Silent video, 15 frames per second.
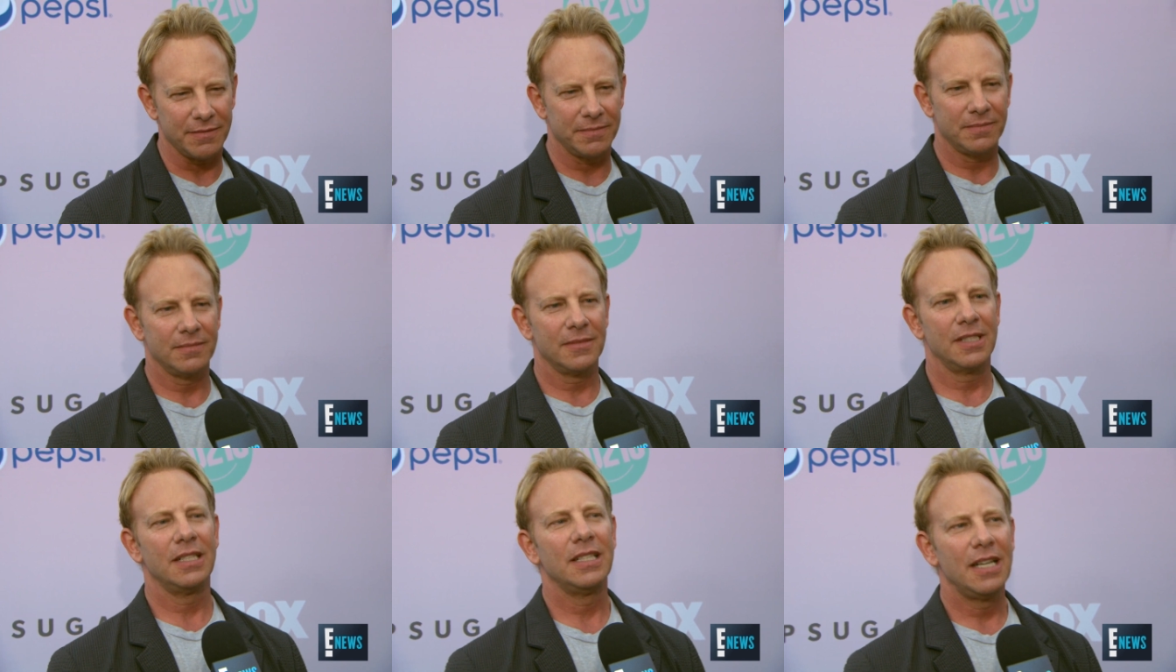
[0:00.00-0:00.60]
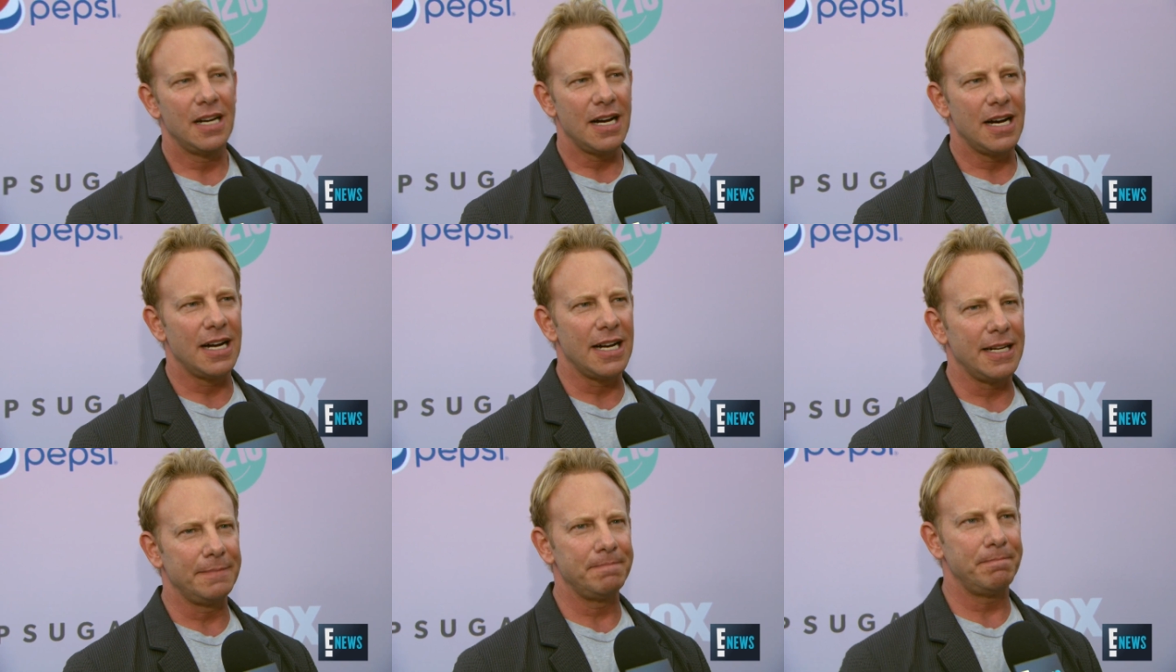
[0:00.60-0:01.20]
Okay.
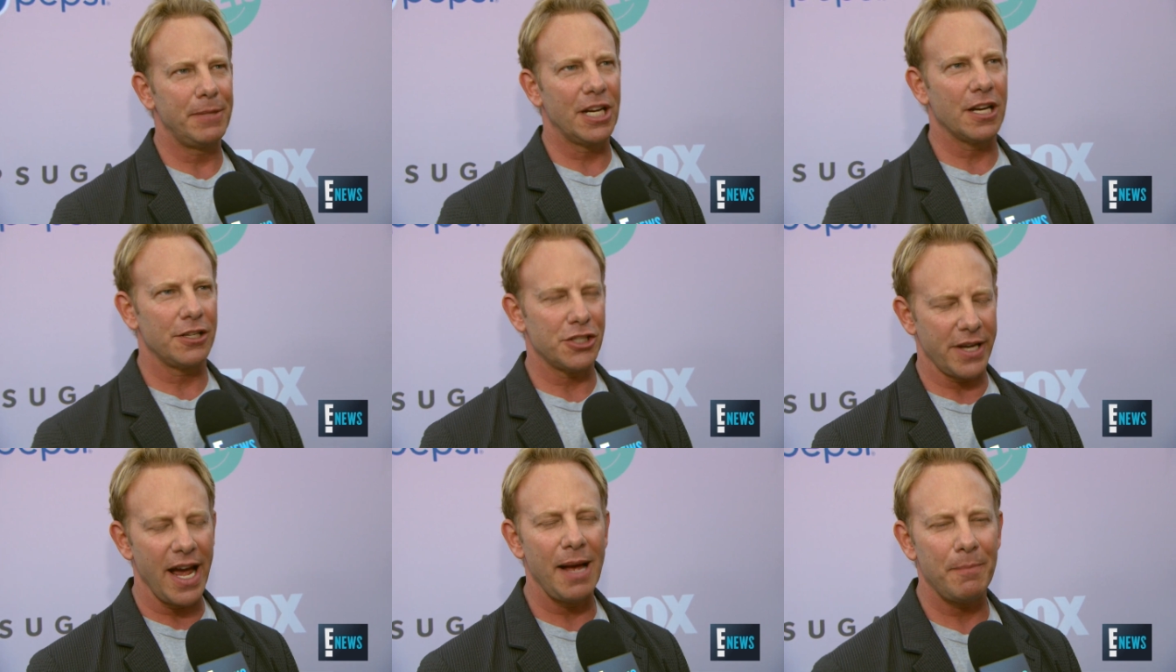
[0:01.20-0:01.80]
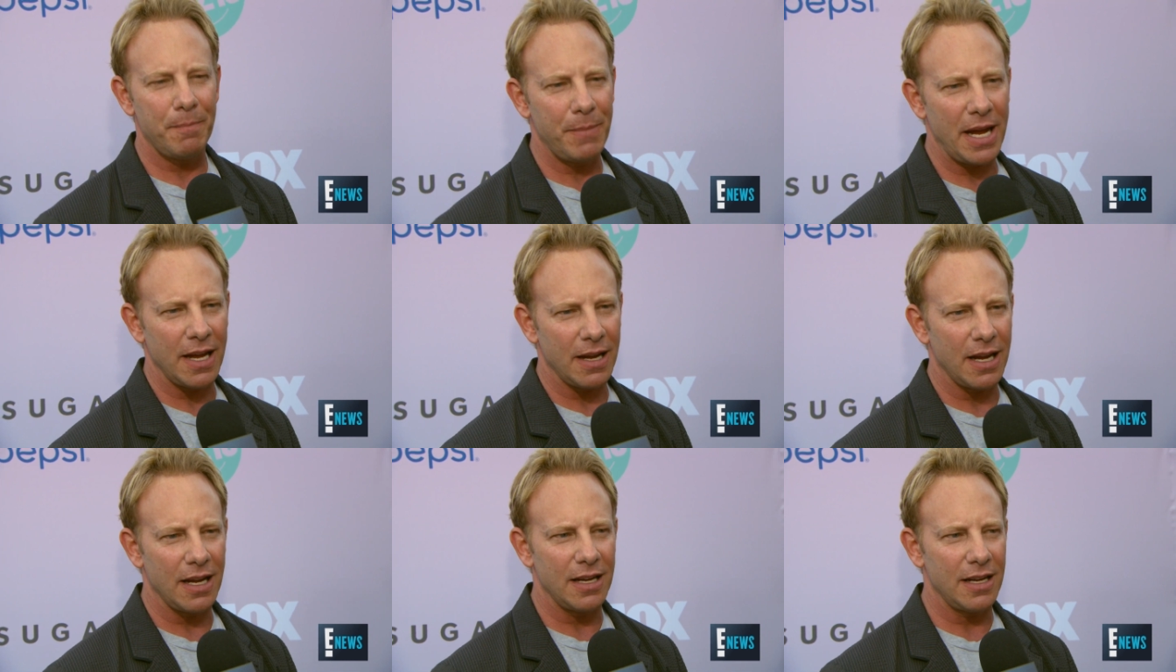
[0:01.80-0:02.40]
Um, because yeah, I'm.
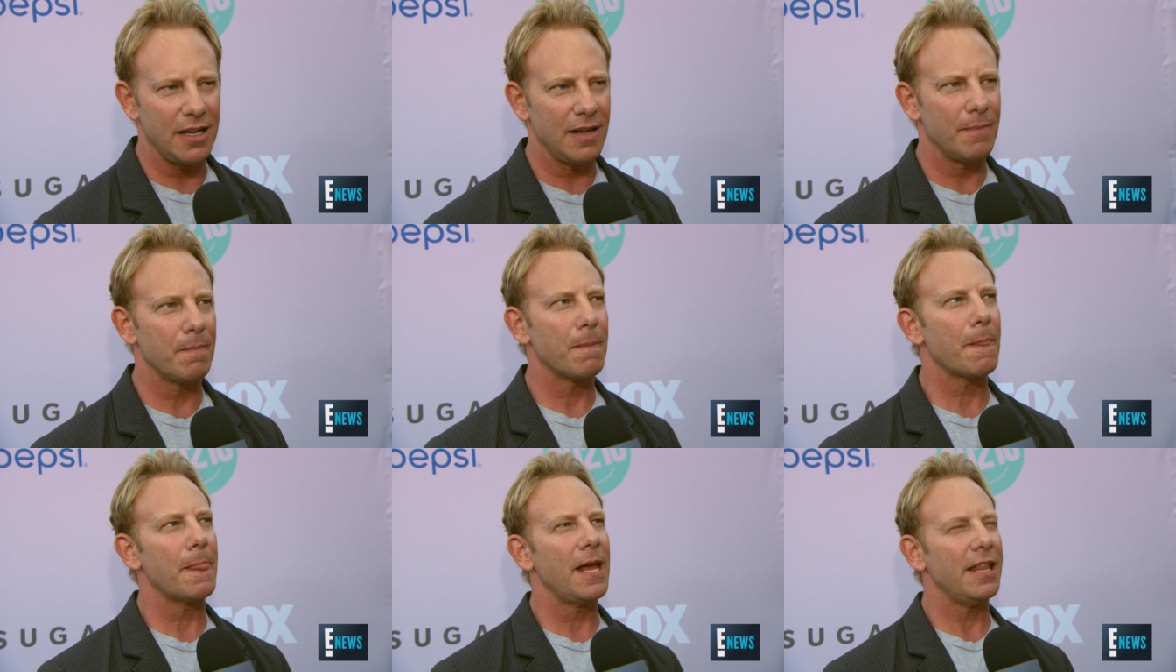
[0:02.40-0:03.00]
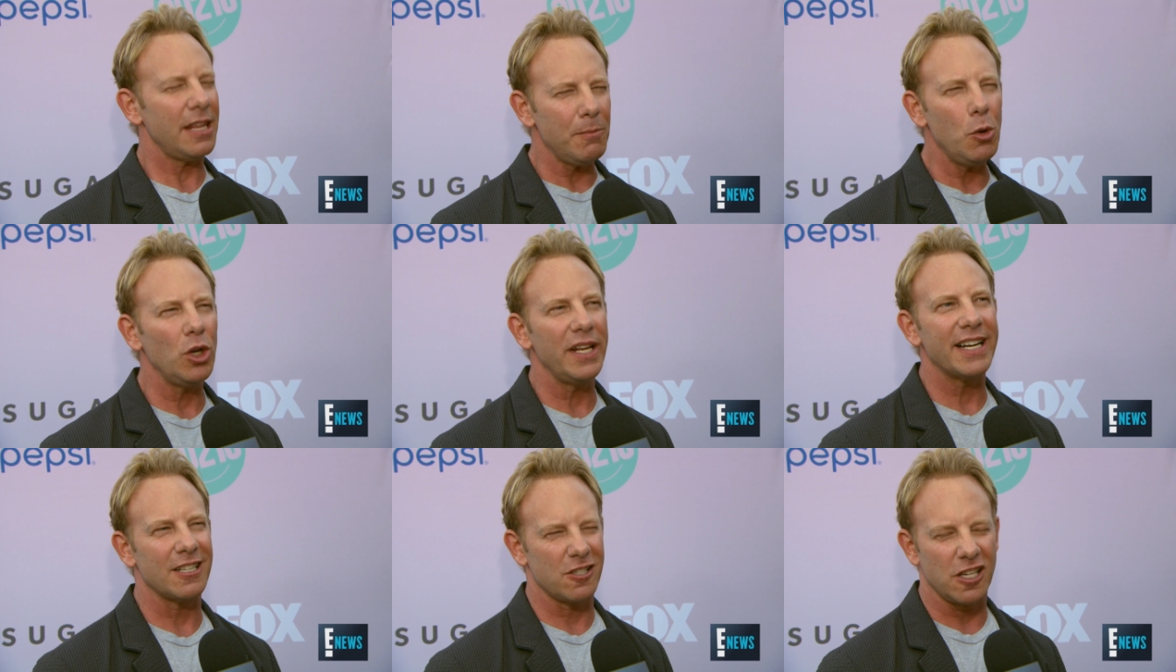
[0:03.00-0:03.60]
I think more
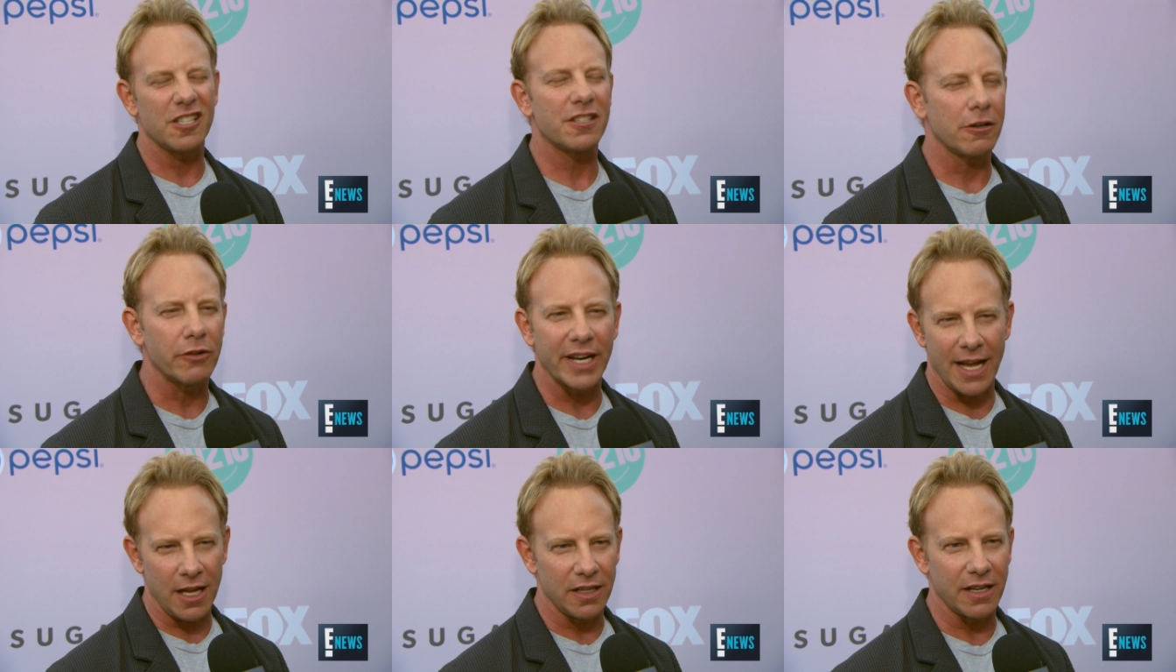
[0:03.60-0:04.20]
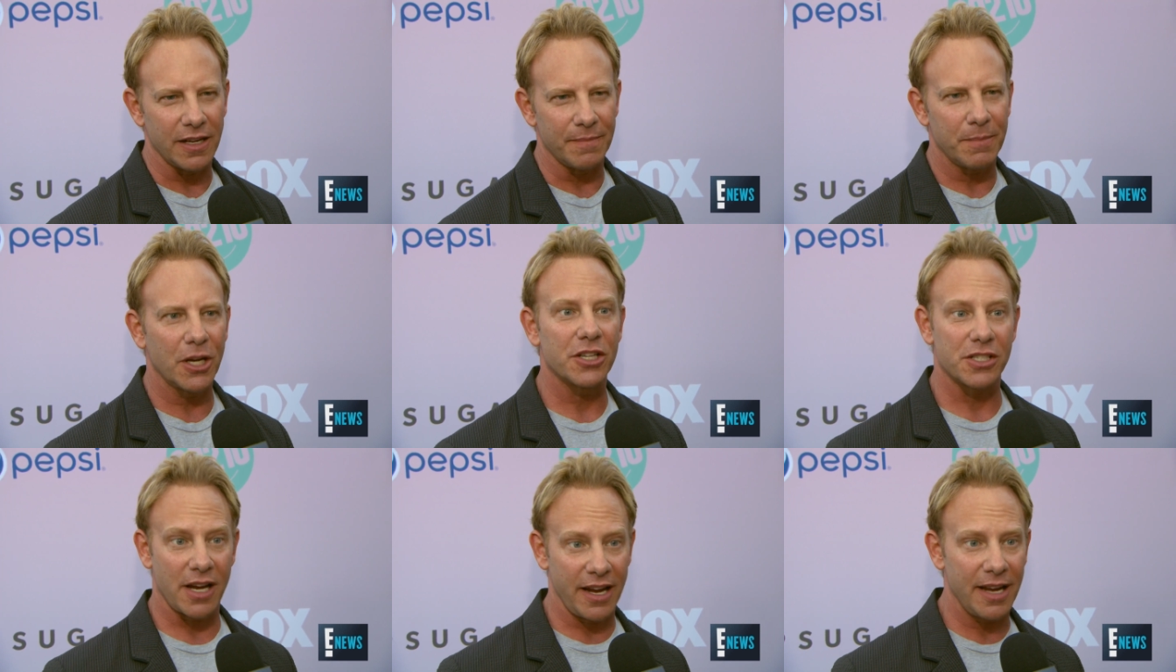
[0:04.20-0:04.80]
like assisted reality
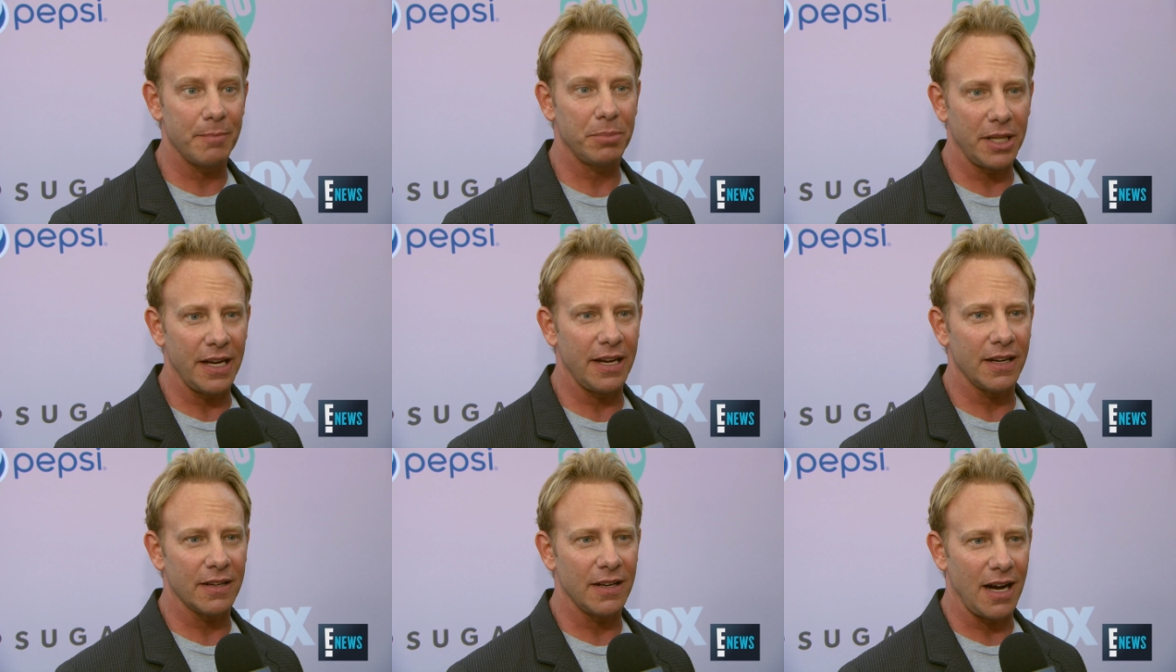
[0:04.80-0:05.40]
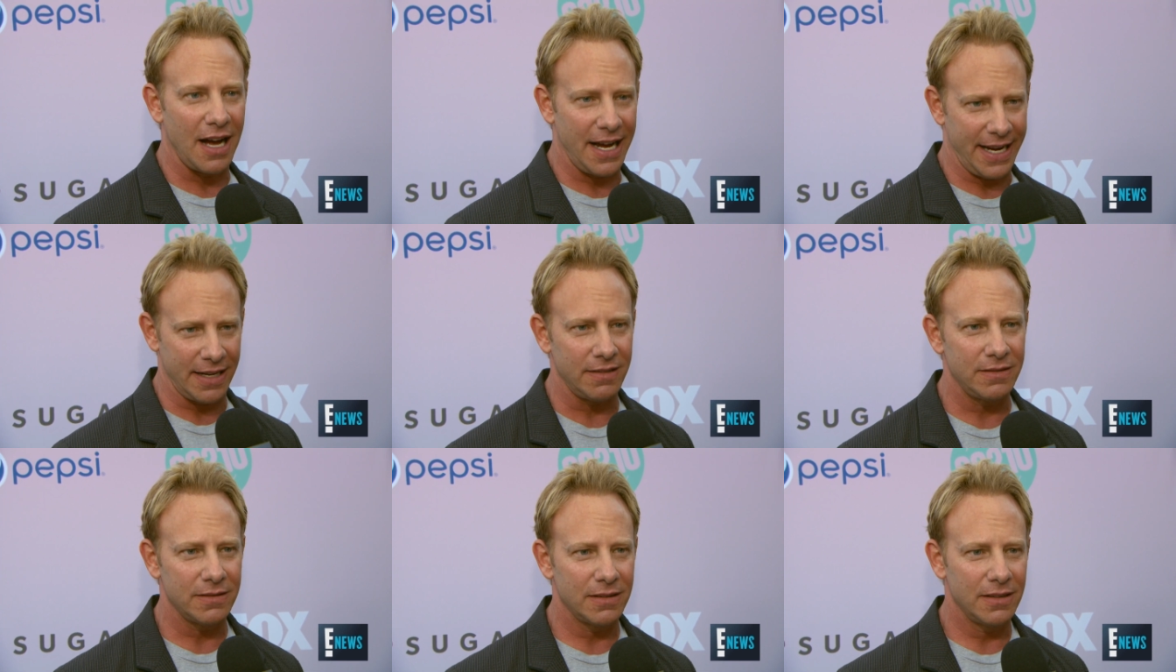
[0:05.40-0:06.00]
because I am playing
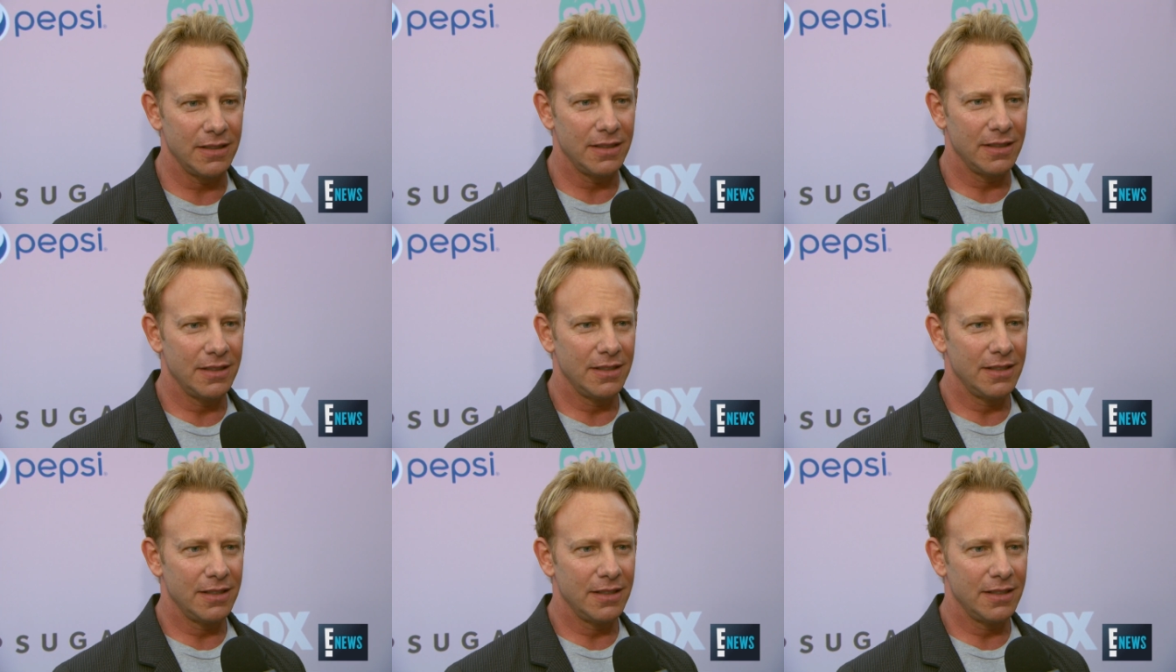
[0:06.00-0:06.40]
Ian. Yeah.